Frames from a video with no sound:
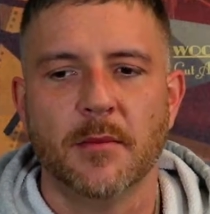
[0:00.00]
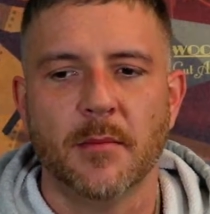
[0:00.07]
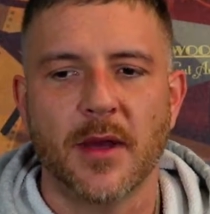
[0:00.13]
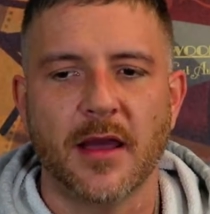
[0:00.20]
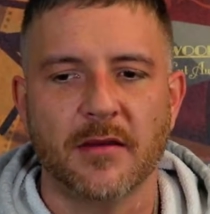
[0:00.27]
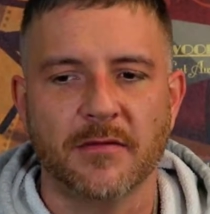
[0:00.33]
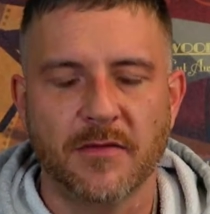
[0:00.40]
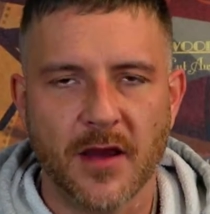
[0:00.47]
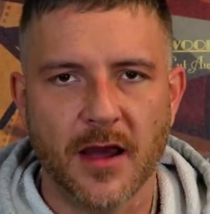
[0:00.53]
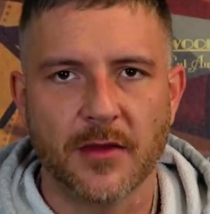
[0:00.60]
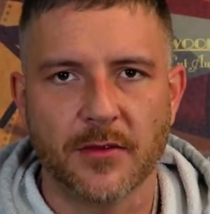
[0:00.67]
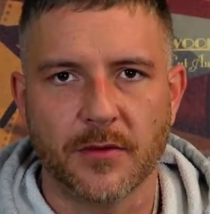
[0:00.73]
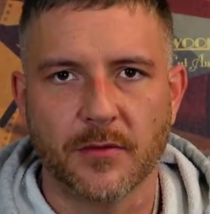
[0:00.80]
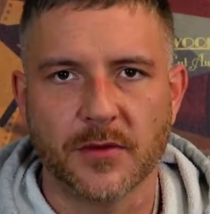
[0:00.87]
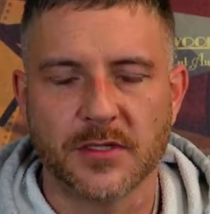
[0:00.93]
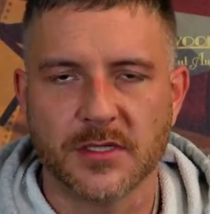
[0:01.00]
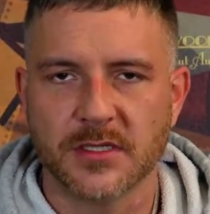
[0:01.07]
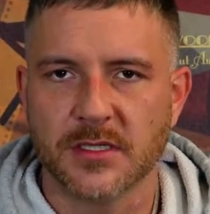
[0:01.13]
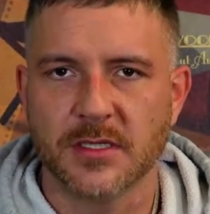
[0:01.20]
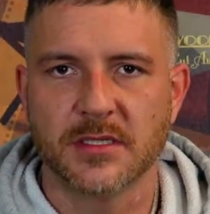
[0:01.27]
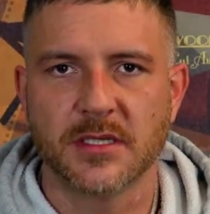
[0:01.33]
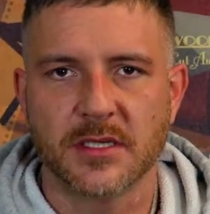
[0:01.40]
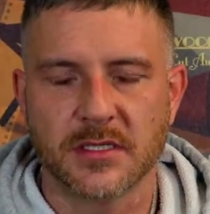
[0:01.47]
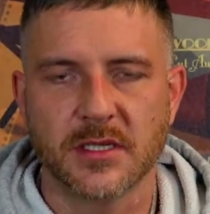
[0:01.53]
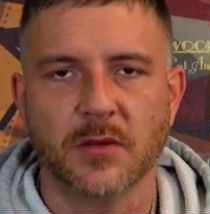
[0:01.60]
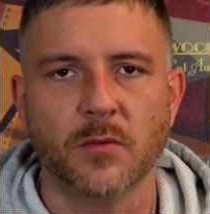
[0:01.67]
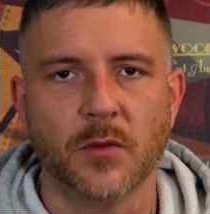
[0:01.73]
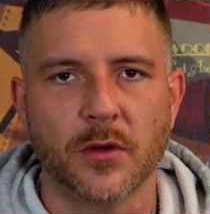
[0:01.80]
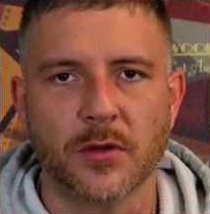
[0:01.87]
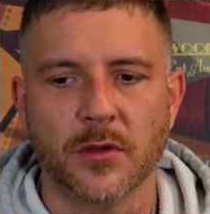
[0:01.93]
My father, which is a
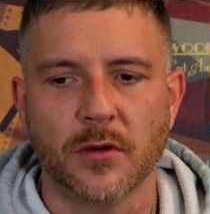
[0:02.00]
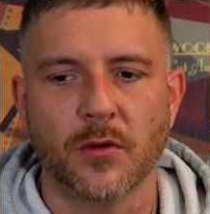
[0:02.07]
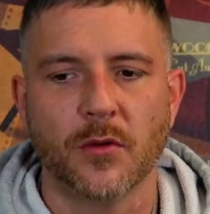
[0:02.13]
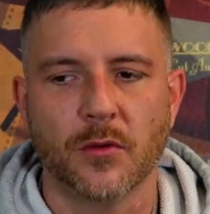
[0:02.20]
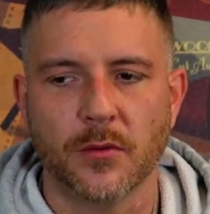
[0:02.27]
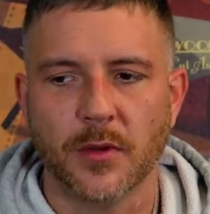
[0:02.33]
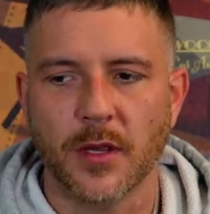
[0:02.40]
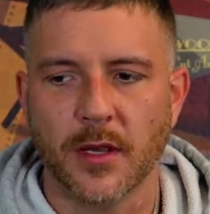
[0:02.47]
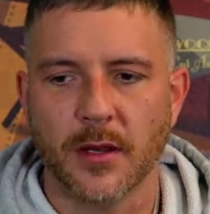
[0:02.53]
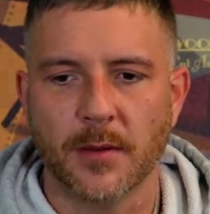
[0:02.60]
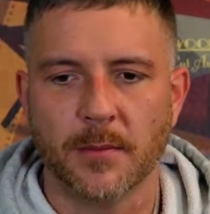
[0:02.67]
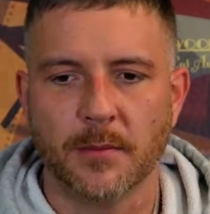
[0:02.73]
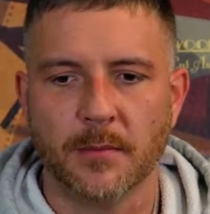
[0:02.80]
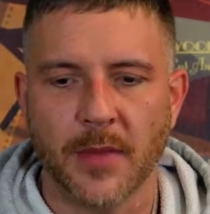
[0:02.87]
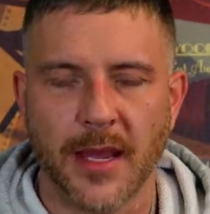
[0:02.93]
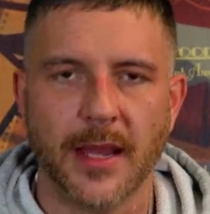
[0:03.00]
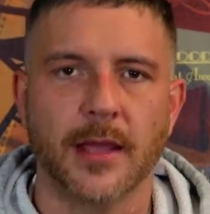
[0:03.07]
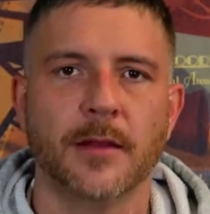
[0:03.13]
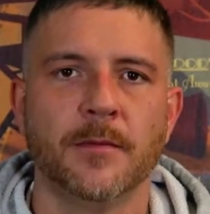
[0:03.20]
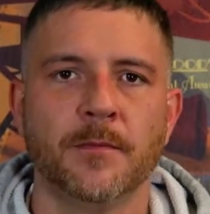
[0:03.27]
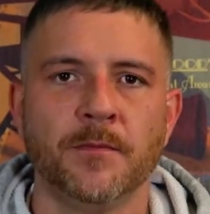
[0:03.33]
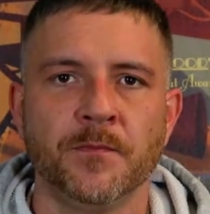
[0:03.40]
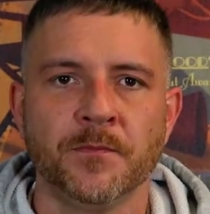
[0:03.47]
61-year-old man,